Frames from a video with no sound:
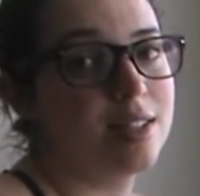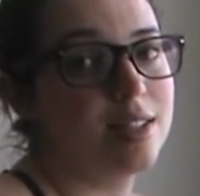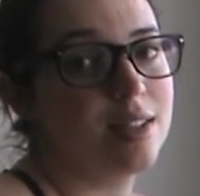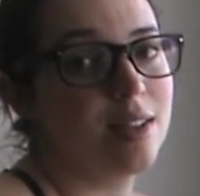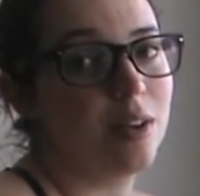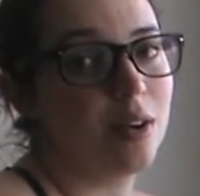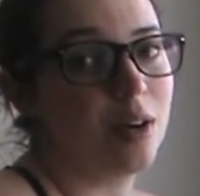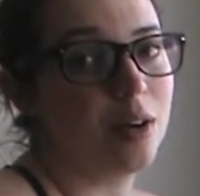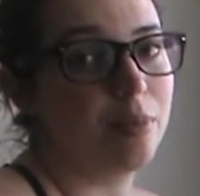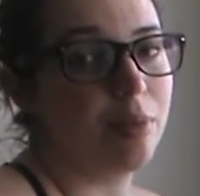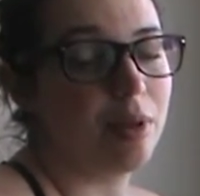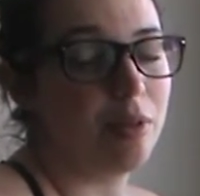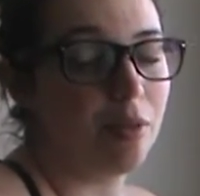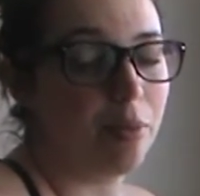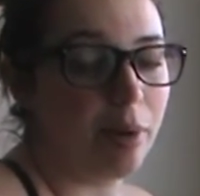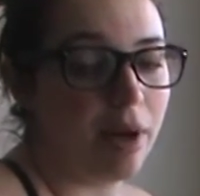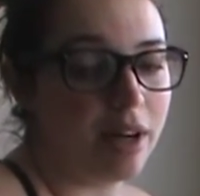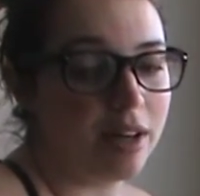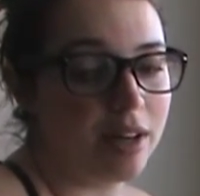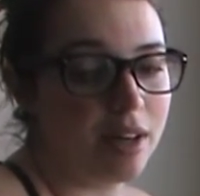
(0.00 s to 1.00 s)
or be
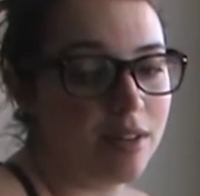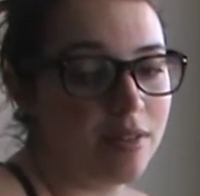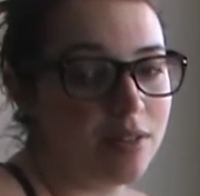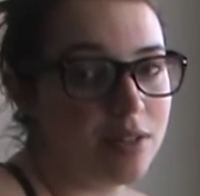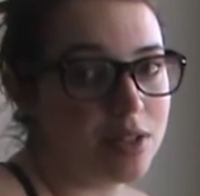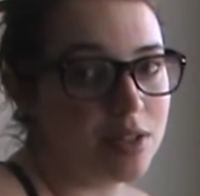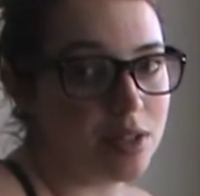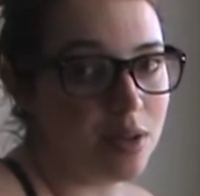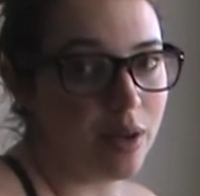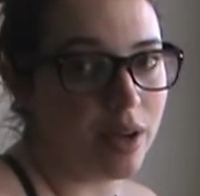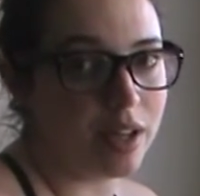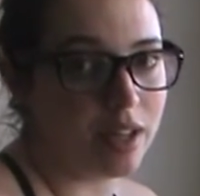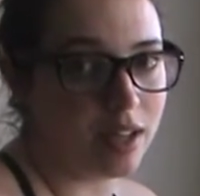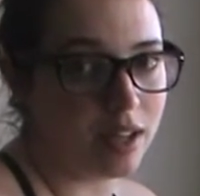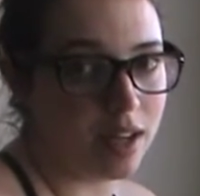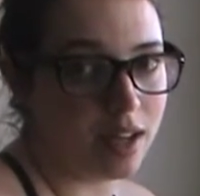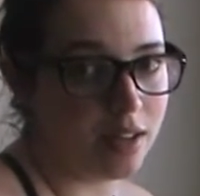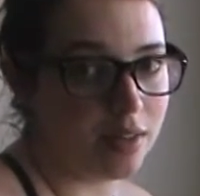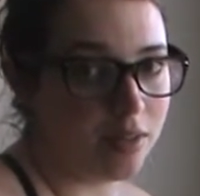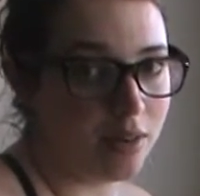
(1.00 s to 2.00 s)
repetitive, and so I can
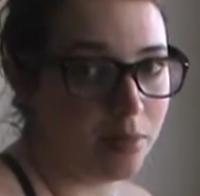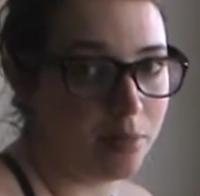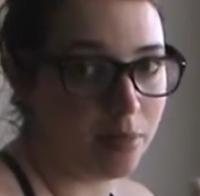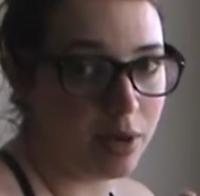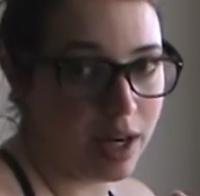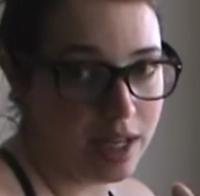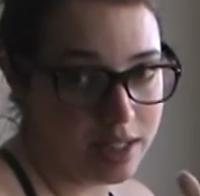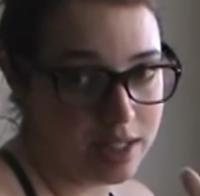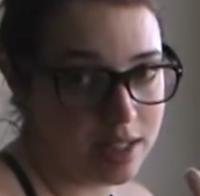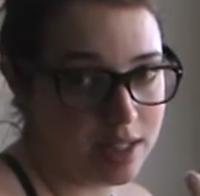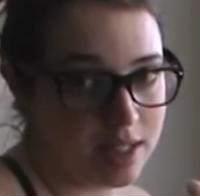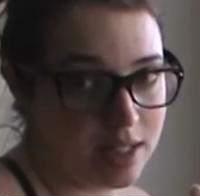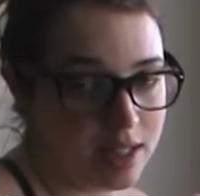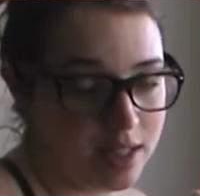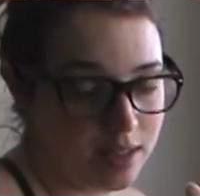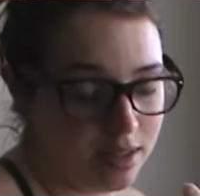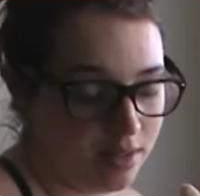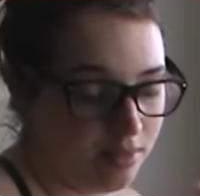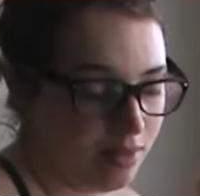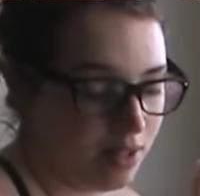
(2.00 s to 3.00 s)
kind of compress
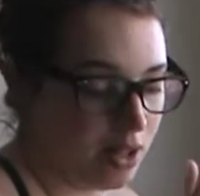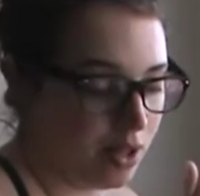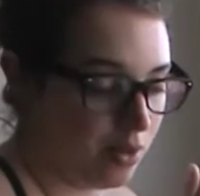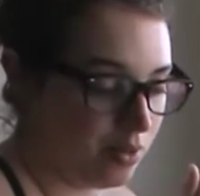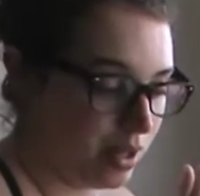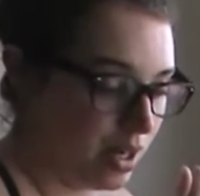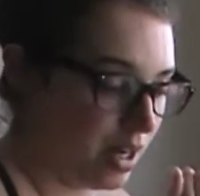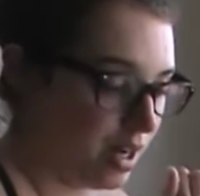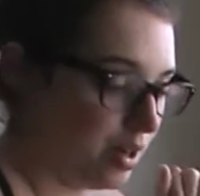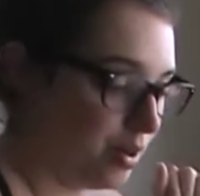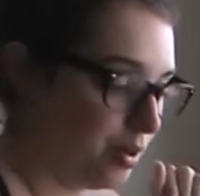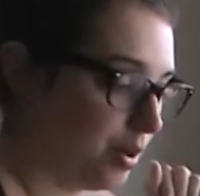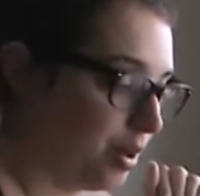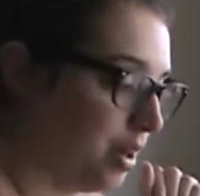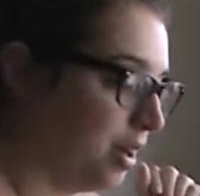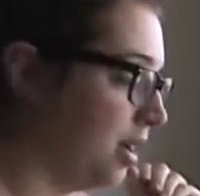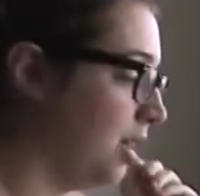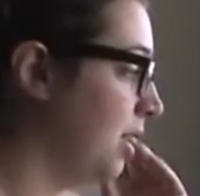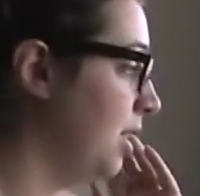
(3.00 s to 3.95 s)
the video down